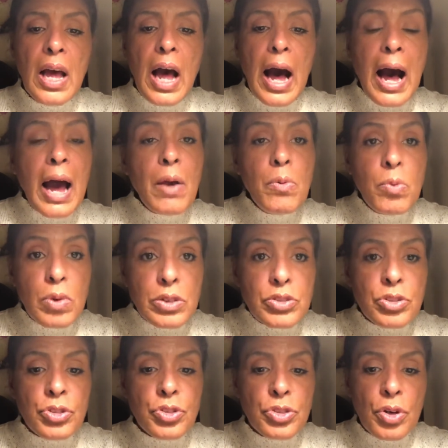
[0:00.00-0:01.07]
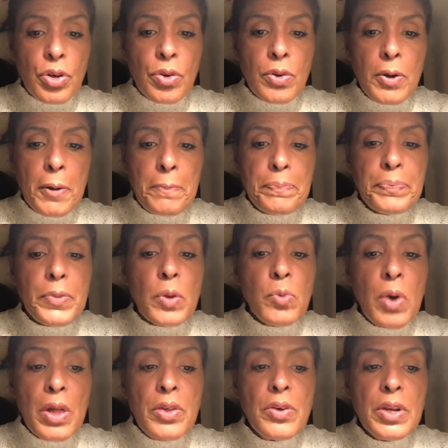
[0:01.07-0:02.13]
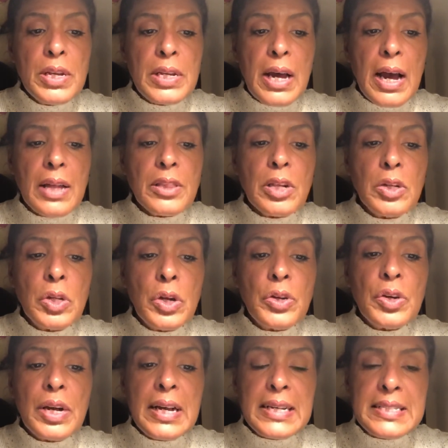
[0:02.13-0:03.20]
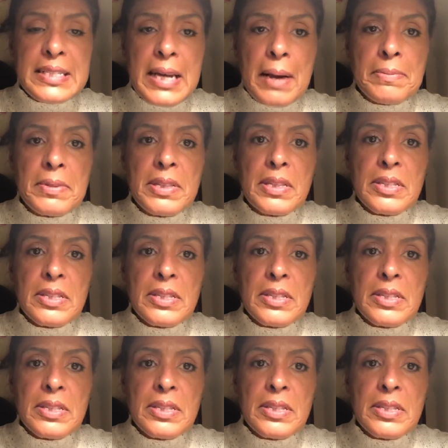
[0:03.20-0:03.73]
I want to show whether or not the learner adapted the